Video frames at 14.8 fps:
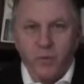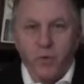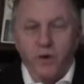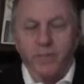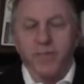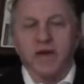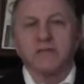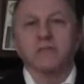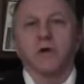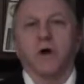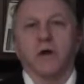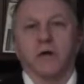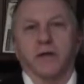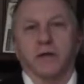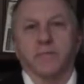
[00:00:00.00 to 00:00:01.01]
What am I
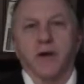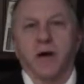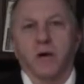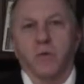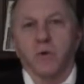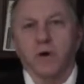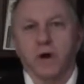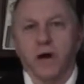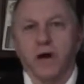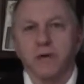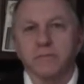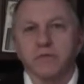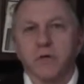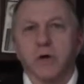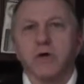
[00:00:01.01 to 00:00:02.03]
talking about? Well,
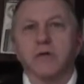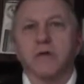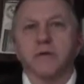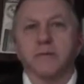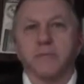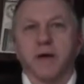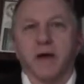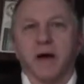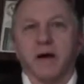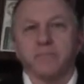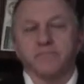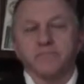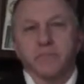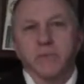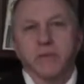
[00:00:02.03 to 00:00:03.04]
I'm talking
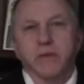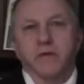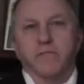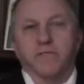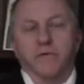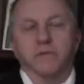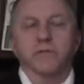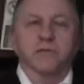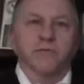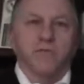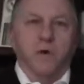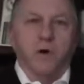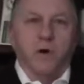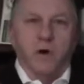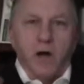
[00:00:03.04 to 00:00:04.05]
about, first
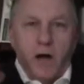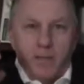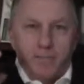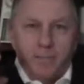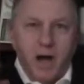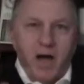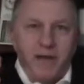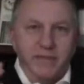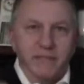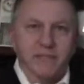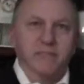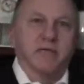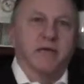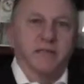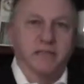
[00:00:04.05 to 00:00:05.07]
of all, a
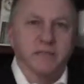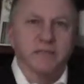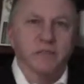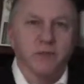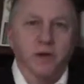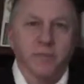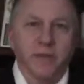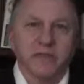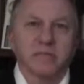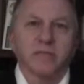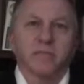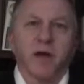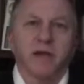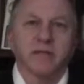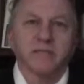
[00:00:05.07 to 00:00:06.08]
mindset. Let's talk about
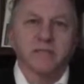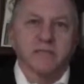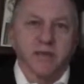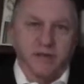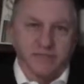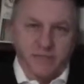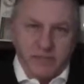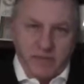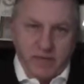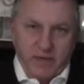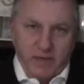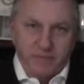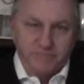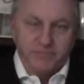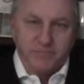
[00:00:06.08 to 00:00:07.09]
the mindset of
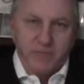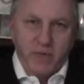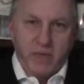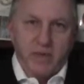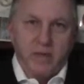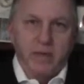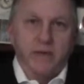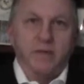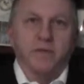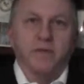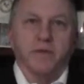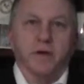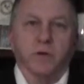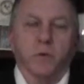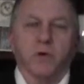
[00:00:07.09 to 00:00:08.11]
selling.
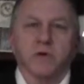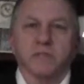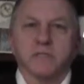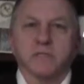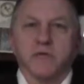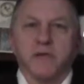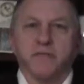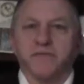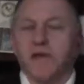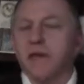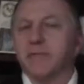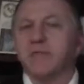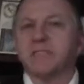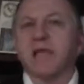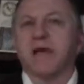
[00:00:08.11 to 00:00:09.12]
There was a
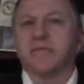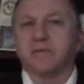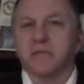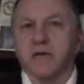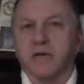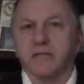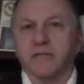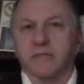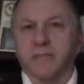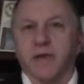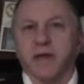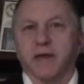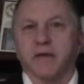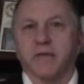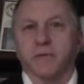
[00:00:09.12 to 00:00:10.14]
famous advertising
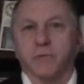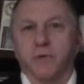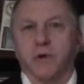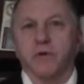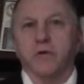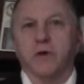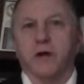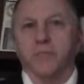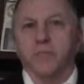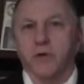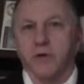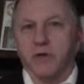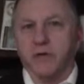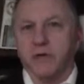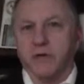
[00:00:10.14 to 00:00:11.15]
man who wrote a
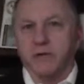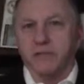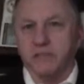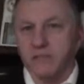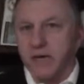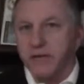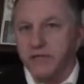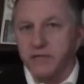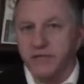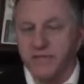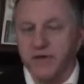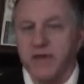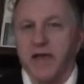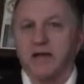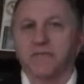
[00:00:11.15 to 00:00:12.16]
book, uh,
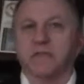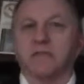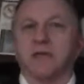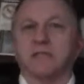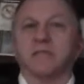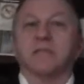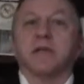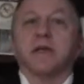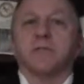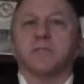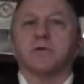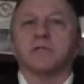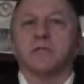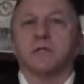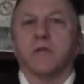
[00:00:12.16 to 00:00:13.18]
Scientific Advertising. His
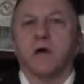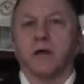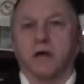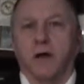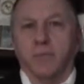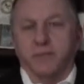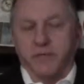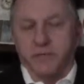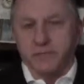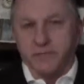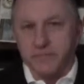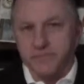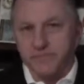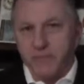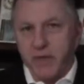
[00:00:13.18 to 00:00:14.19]
name was Claude
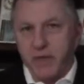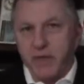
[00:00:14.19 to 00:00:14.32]
Hopkins.